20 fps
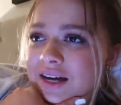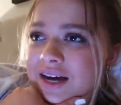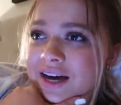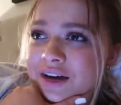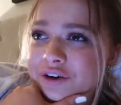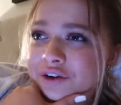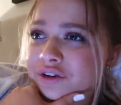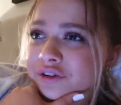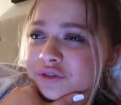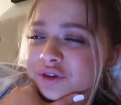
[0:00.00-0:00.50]
I
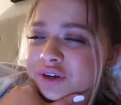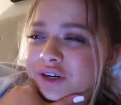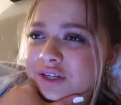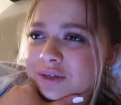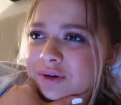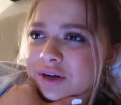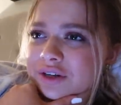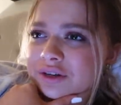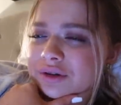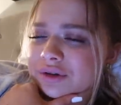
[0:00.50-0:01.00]
don't know if you guys
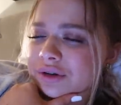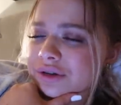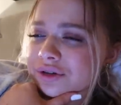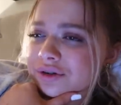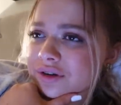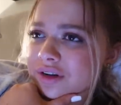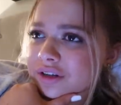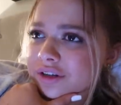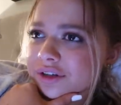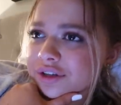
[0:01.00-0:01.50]
watch Lauren
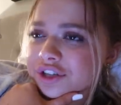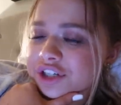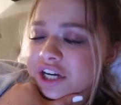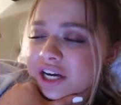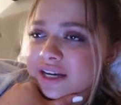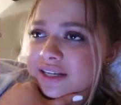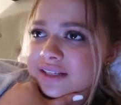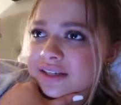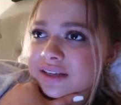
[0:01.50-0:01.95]
Giraldo. She has